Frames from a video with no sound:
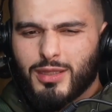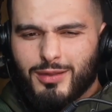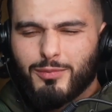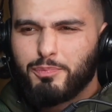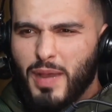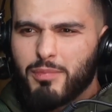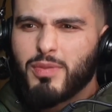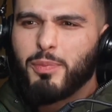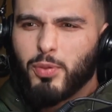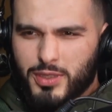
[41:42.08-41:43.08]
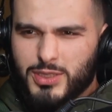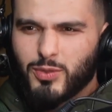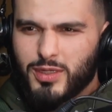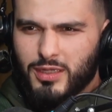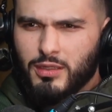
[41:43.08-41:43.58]
A kiss? Back me up on this one. Do you think
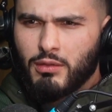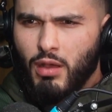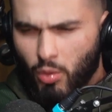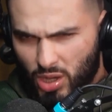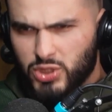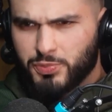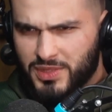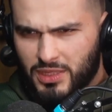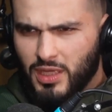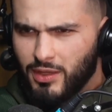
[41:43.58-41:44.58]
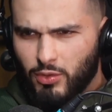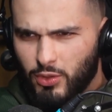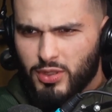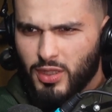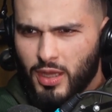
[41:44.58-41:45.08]
a kiss is coming if the nails are done, yeah? Yeah, or,
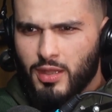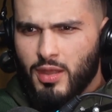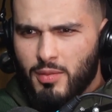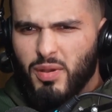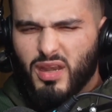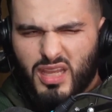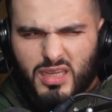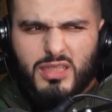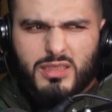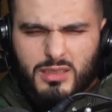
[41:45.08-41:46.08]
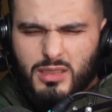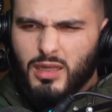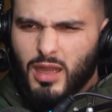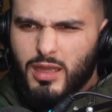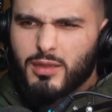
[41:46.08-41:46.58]
yeah. But ladies, get,
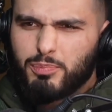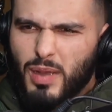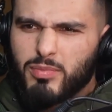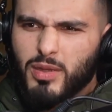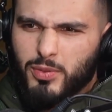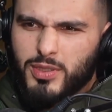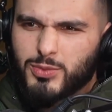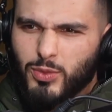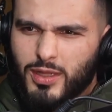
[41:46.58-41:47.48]
like, back me up on this one.